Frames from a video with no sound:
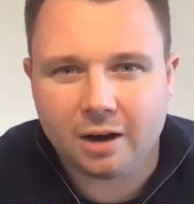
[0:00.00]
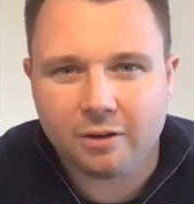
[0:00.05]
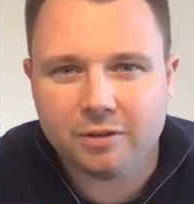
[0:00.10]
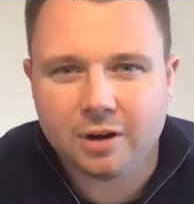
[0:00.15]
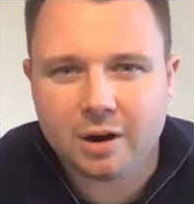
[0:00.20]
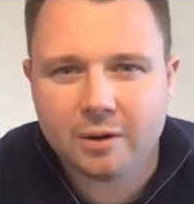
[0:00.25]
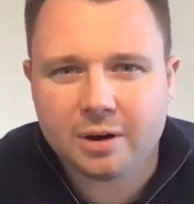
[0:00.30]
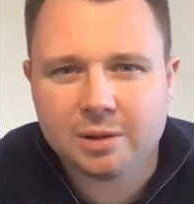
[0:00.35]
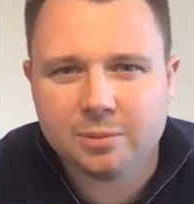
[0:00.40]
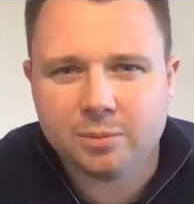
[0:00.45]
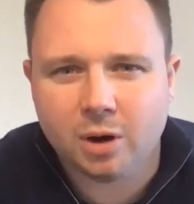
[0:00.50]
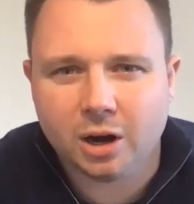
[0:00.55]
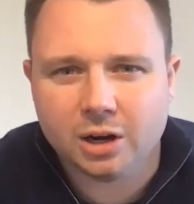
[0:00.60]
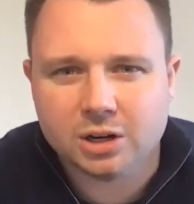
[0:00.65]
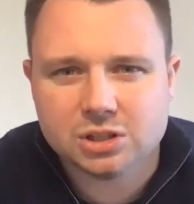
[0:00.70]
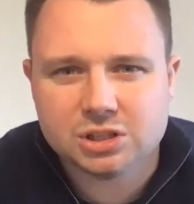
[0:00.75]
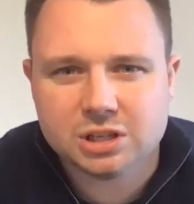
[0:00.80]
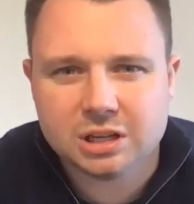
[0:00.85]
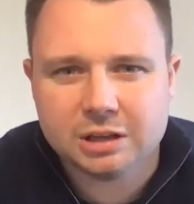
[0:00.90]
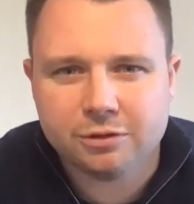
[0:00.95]
very much
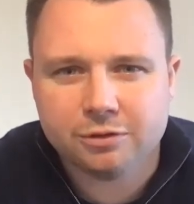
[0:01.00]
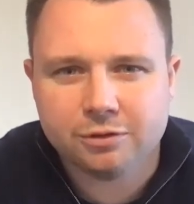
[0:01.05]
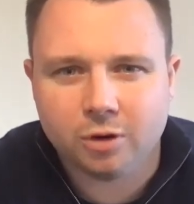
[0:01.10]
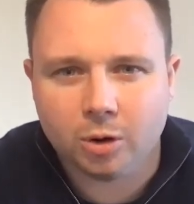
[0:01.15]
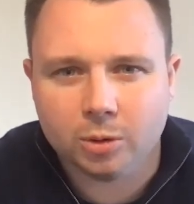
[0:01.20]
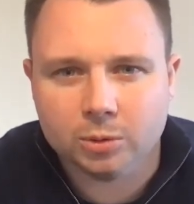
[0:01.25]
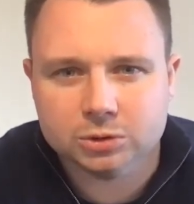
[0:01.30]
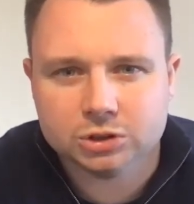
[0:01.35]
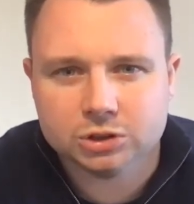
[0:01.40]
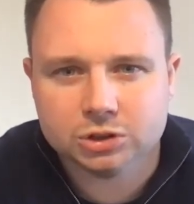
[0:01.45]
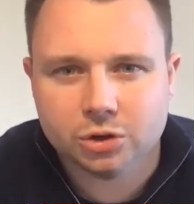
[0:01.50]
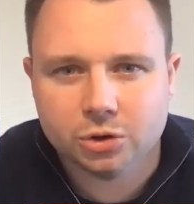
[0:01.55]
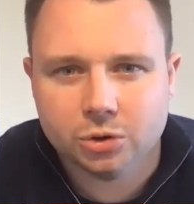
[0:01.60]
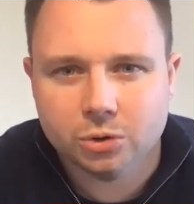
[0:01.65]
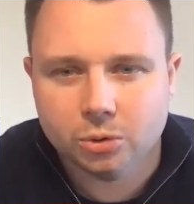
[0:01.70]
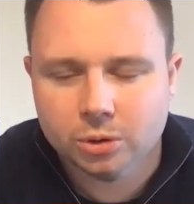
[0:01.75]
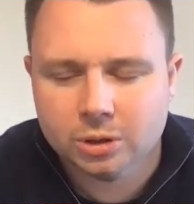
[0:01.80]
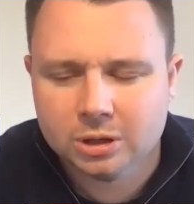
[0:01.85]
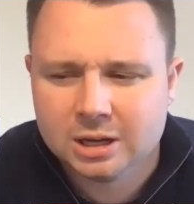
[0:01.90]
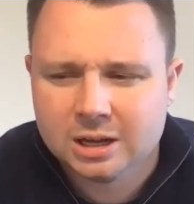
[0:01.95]
defaults
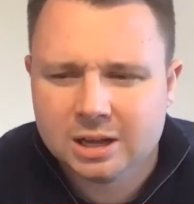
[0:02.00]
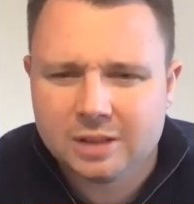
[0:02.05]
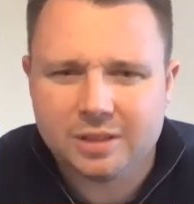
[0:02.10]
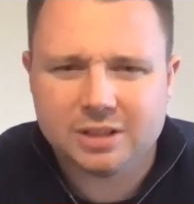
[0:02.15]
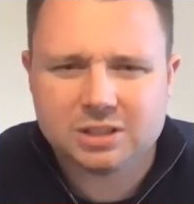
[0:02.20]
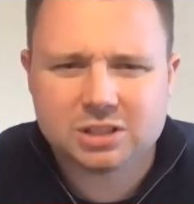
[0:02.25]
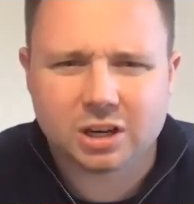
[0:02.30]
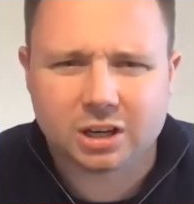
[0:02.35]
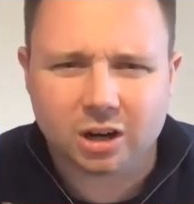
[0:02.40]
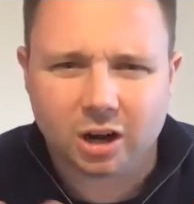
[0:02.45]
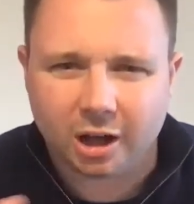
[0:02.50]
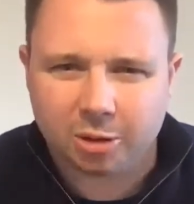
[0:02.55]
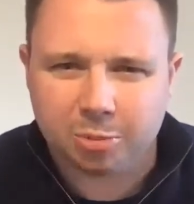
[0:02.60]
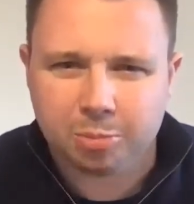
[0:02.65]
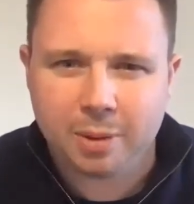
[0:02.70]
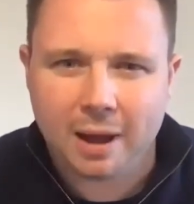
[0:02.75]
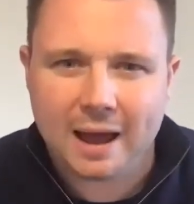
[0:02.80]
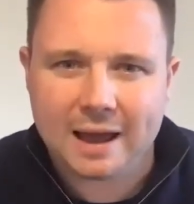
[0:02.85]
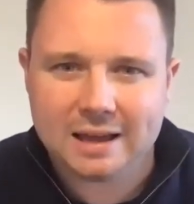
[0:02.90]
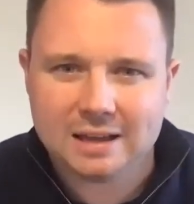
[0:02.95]
to this kind of like
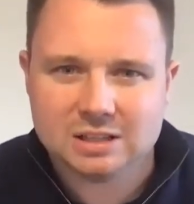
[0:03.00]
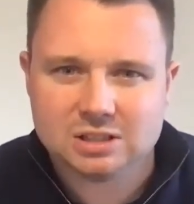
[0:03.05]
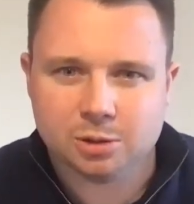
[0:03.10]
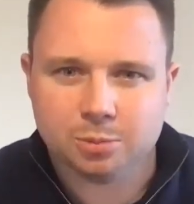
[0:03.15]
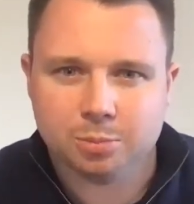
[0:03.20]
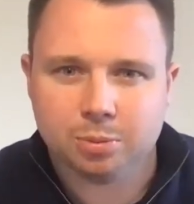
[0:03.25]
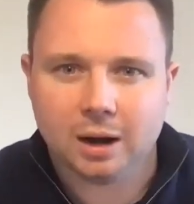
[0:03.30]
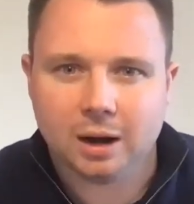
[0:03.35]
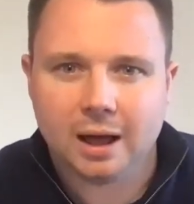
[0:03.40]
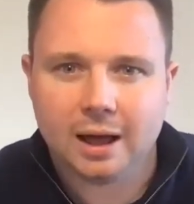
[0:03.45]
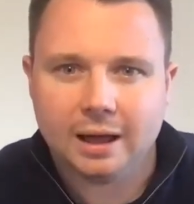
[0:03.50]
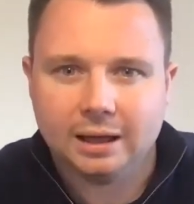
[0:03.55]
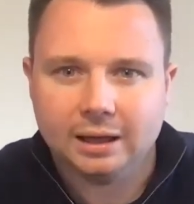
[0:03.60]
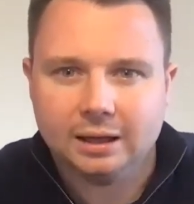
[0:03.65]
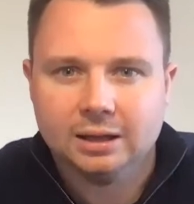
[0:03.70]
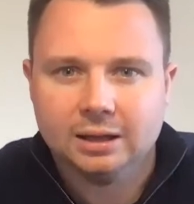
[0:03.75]
pay to play